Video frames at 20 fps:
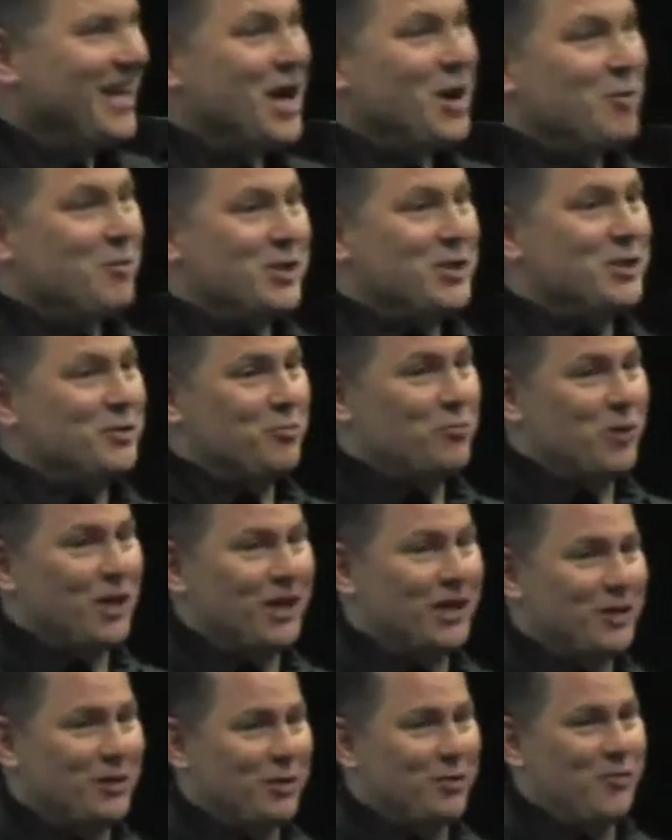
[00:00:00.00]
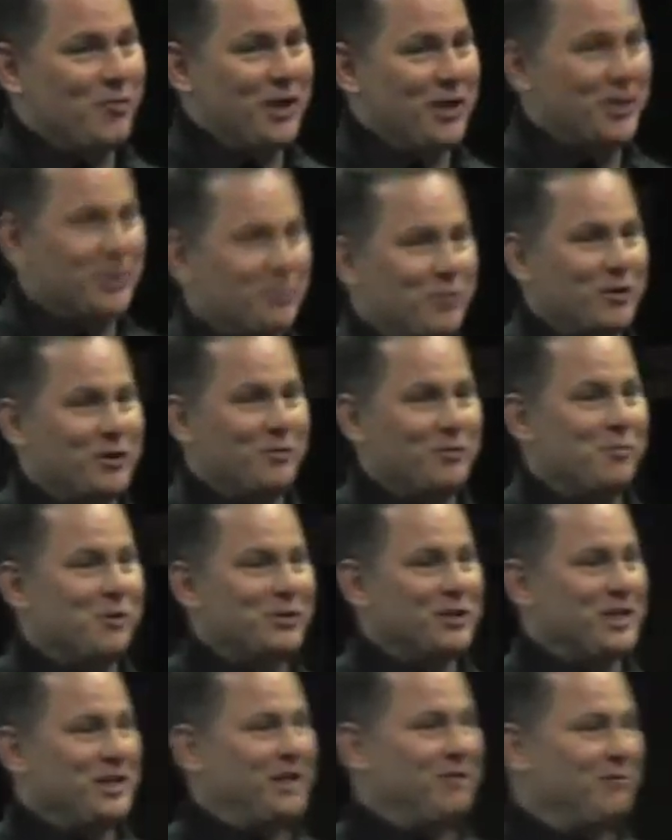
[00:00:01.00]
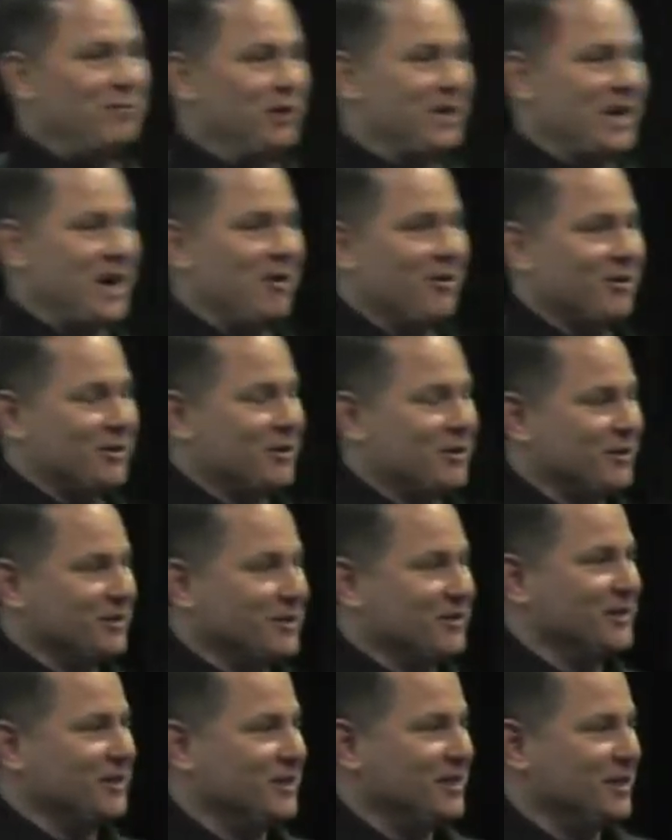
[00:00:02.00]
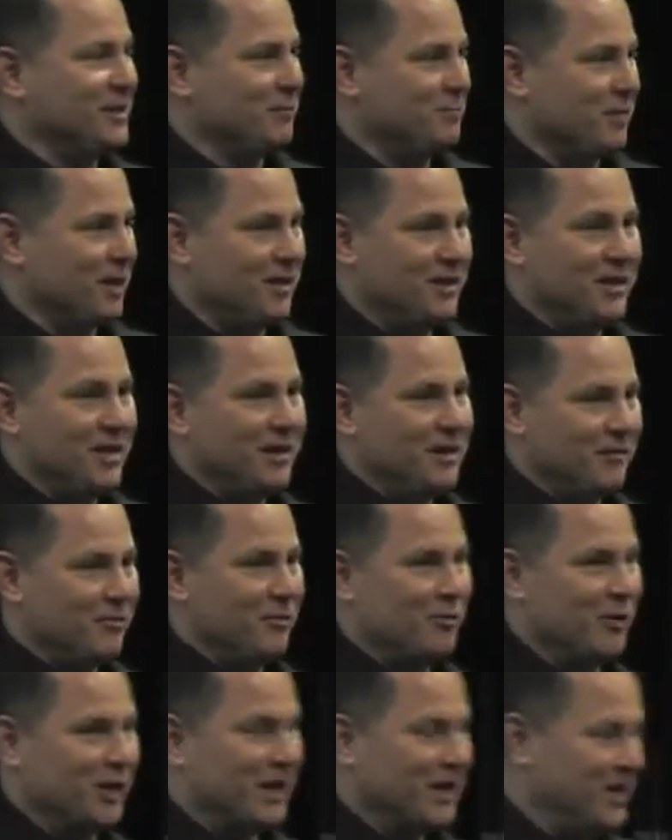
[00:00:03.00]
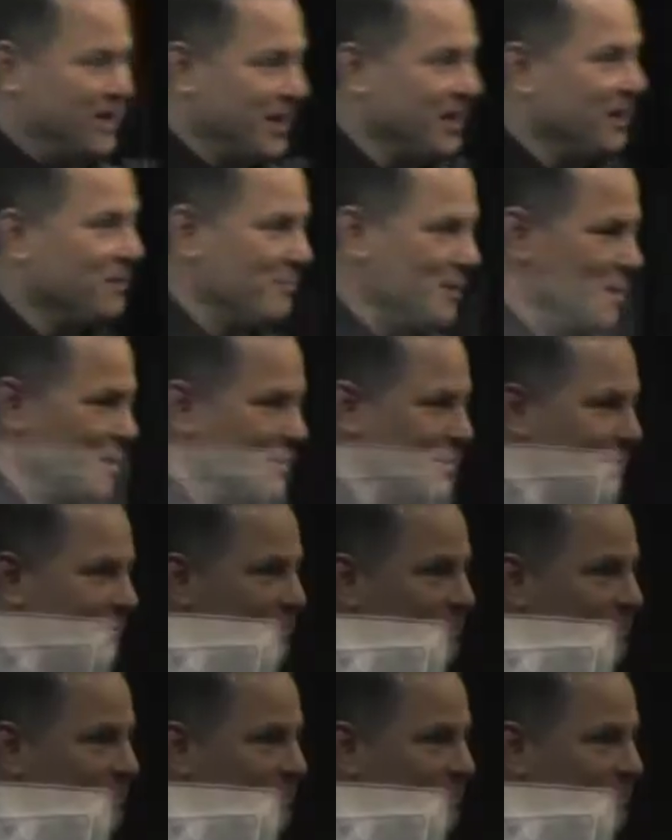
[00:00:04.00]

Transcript: which is really, the Queen is one of the most evil characters in cinema, if you really think about her.